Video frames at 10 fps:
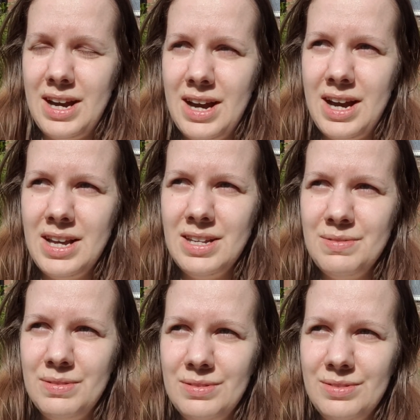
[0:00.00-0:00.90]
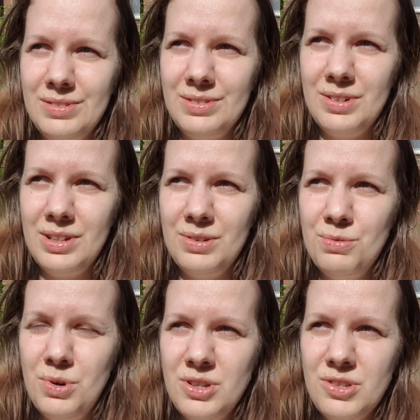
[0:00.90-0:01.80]
I
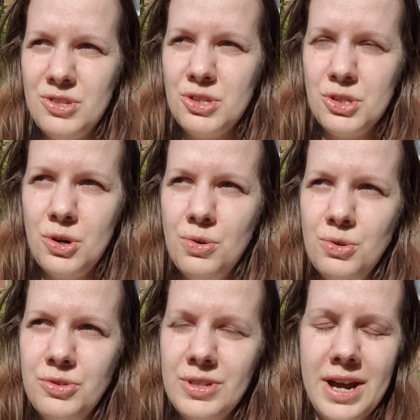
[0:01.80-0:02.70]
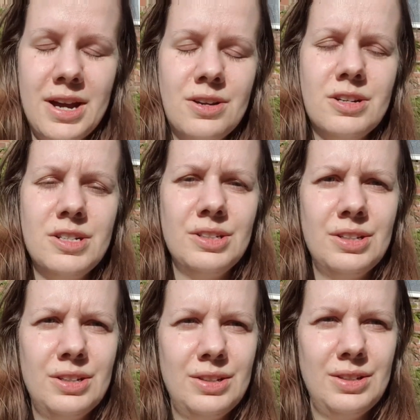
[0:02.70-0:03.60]
was so tired
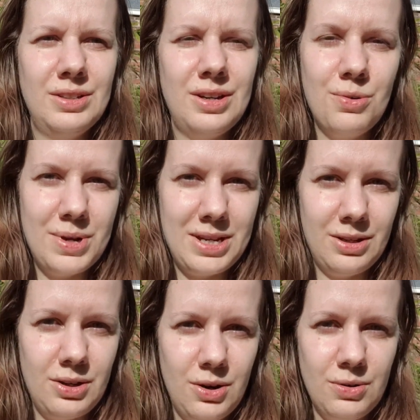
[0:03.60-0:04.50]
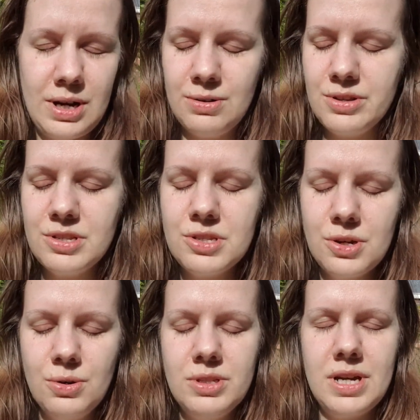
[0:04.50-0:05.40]
a week ago. I was
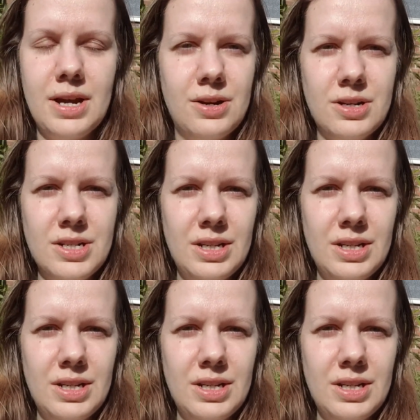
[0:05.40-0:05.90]
so tired